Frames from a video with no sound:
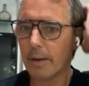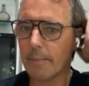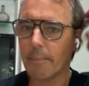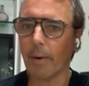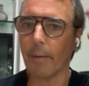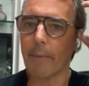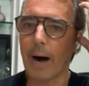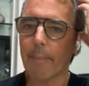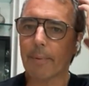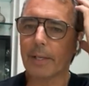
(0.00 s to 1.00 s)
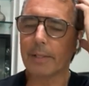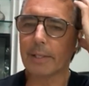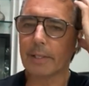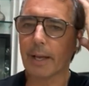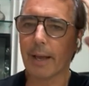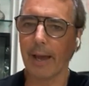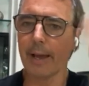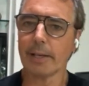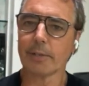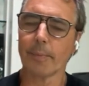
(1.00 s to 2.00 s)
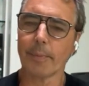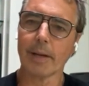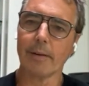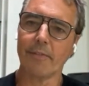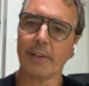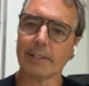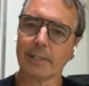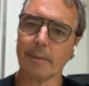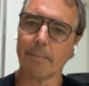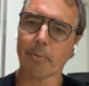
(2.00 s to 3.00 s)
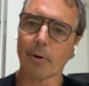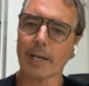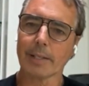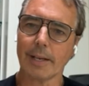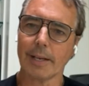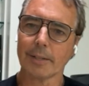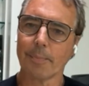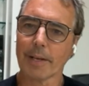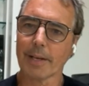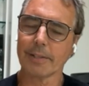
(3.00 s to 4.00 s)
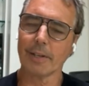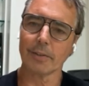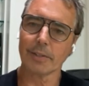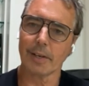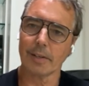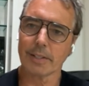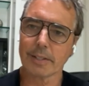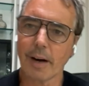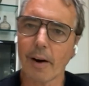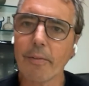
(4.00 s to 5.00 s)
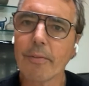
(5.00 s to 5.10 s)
Mom can disengage from the convincing process because it'll sell itself.